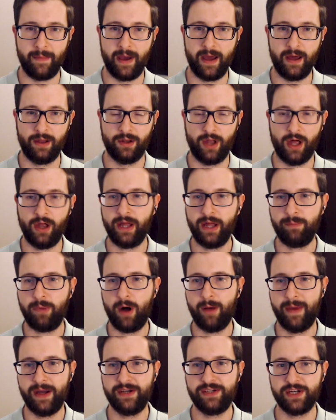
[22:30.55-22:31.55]
Like
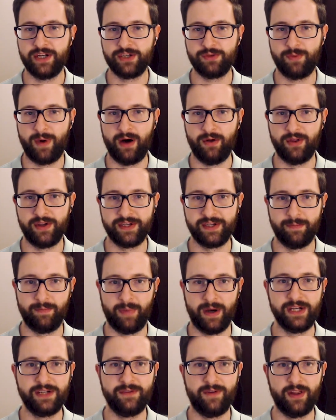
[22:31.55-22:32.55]
Paul mentioned as well, there's a
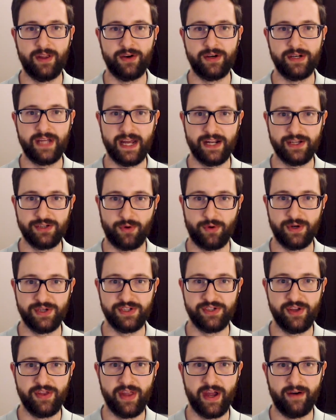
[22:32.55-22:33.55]
bunch of other data
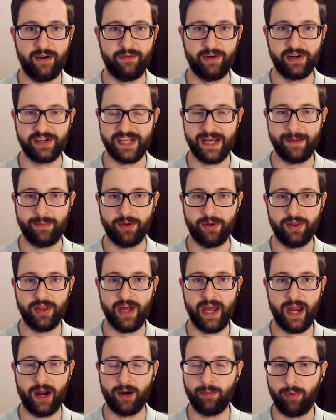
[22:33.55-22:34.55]
sources in there. For example, the
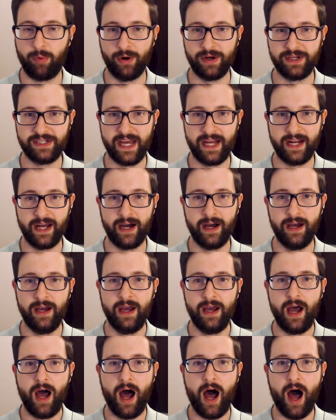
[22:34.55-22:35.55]
airport data
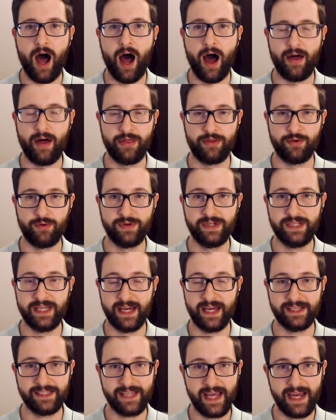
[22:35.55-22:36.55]
through
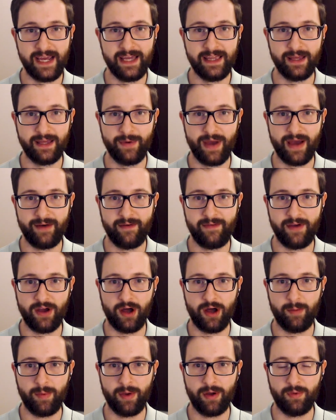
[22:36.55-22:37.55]
TSA that we have
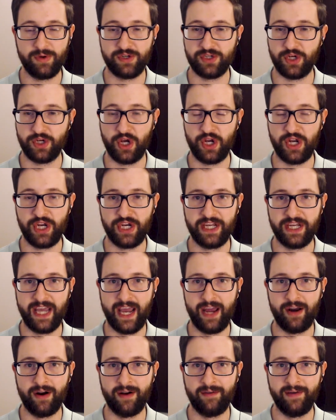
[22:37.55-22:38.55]
available, which is a good
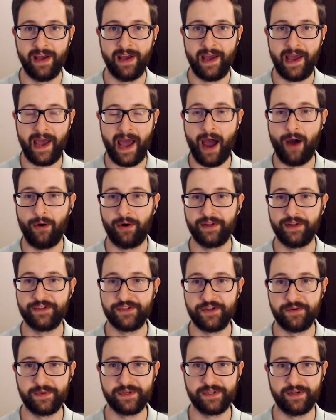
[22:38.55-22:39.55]
indicator of how
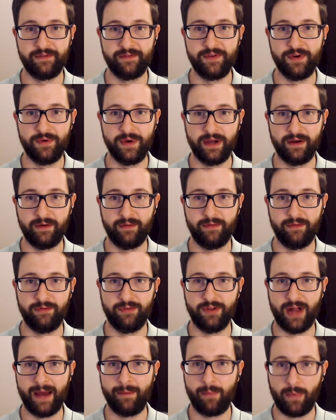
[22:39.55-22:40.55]
consumers are viewing
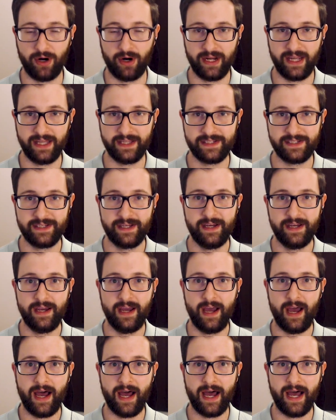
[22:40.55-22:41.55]
fly markets.
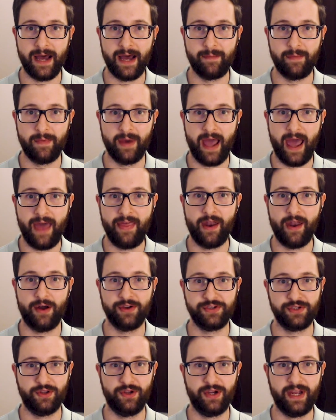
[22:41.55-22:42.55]
And then
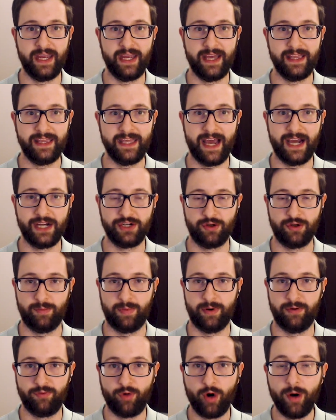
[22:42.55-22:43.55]
also looking at the actual
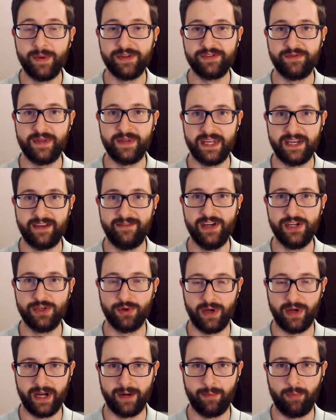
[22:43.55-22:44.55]
performance in the
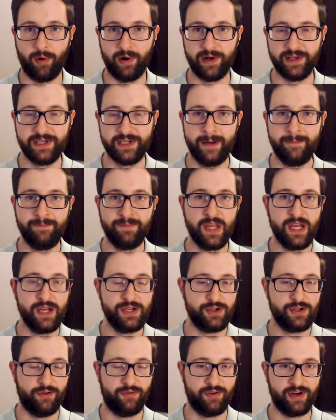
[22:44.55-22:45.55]
individual airports.
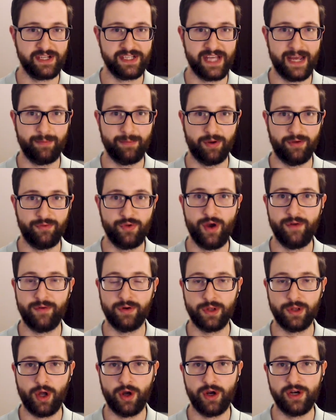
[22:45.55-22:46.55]
So for example, if you have a
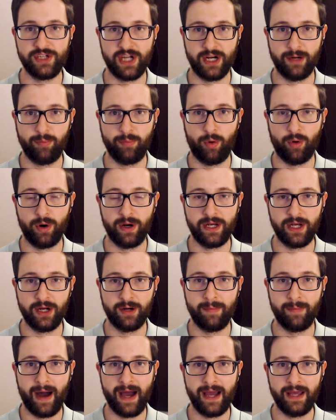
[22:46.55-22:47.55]
large airport
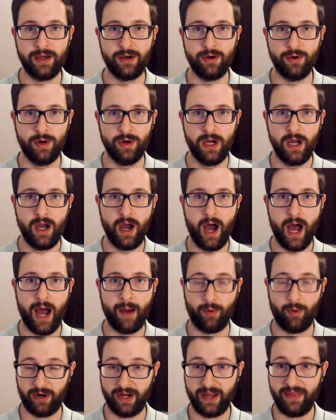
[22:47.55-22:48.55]
nearby you,
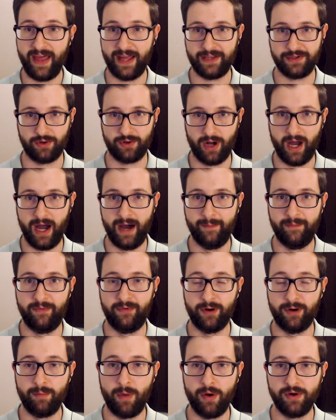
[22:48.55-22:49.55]
or again, that's your hub
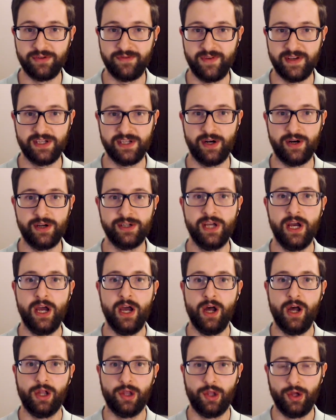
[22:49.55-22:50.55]
for most visitors,
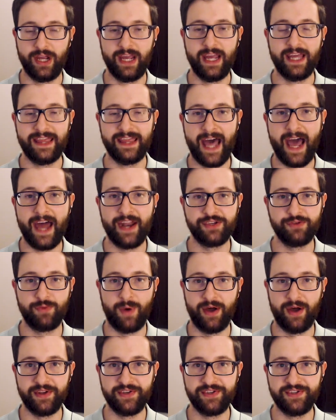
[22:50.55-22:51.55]
looking at that as
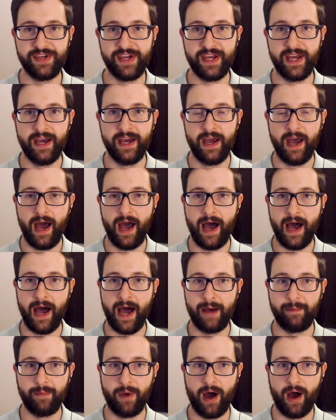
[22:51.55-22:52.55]
well to see
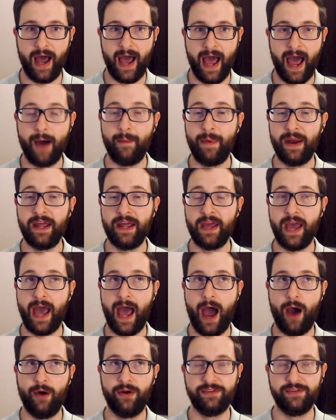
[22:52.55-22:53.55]
how many
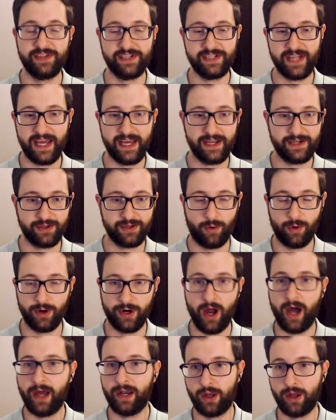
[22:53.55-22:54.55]
out-of-state or
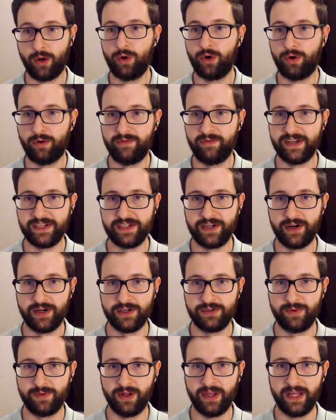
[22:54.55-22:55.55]
non-local
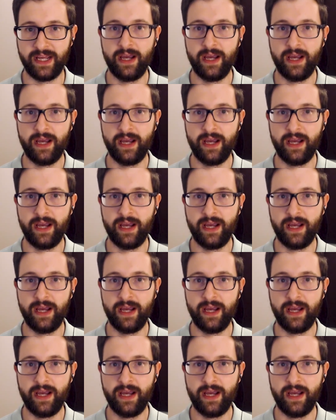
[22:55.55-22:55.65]
visitors really